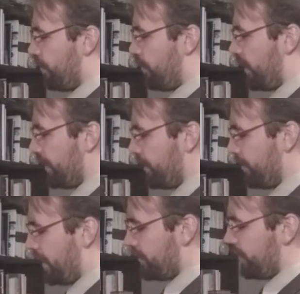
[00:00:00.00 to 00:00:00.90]
What you
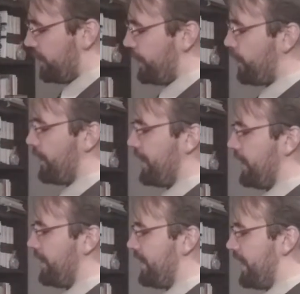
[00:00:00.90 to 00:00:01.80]
might do if you're working
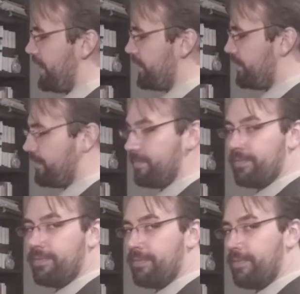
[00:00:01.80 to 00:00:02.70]
on that
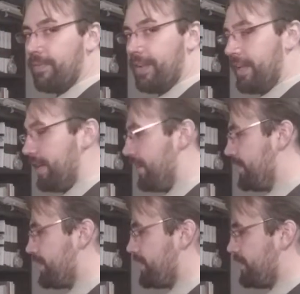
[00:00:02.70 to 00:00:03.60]

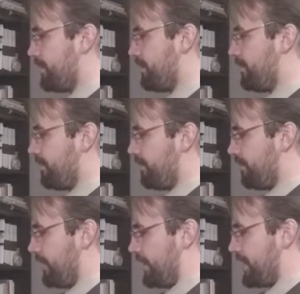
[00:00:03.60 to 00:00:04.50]
is
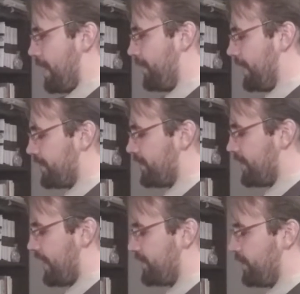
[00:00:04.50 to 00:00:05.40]
this tapping
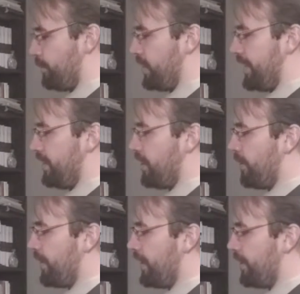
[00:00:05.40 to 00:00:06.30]
exercise. So play the
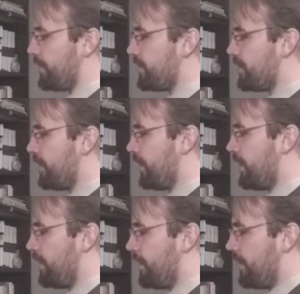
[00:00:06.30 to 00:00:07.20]
lower notes,
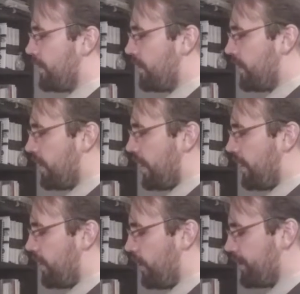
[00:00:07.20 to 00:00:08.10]

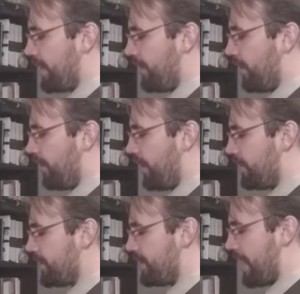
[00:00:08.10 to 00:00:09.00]
hold down the lower
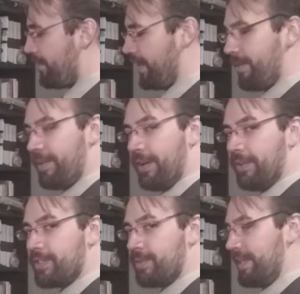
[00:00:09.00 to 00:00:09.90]
notes and tap the upper
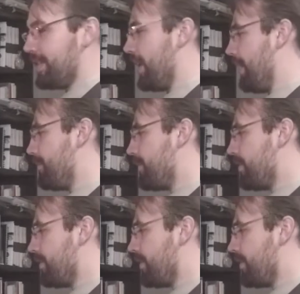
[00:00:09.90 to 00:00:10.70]
notes 3 times.